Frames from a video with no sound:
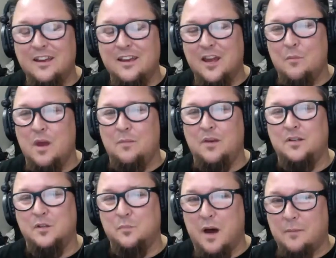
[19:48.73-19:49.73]
maybe
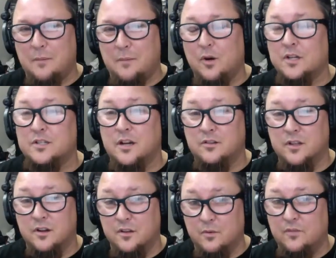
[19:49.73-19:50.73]
just pop the question out
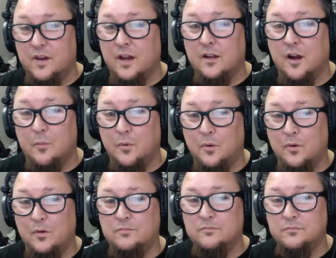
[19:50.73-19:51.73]
there that we've got a
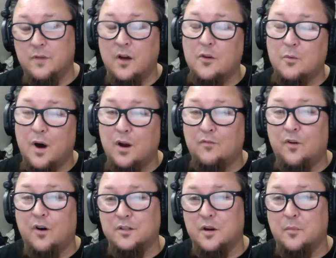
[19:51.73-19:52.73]
couple other
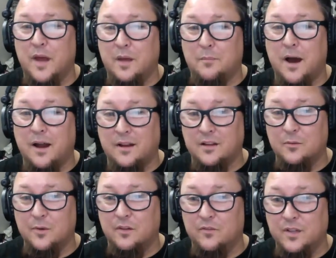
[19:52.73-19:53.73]
waterfalls in our back pocket
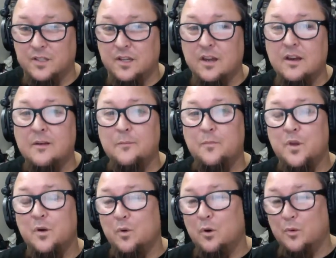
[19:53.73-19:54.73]
that we could visit
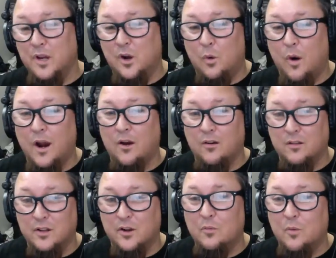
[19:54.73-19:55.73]
that will require a
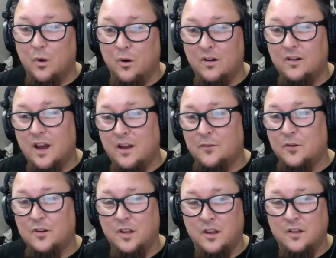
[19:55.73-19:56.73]
little more
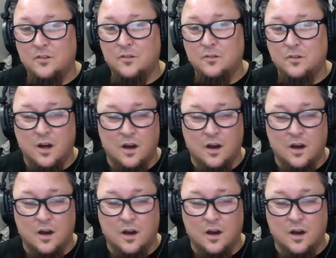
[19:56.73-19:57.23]
effort to get to.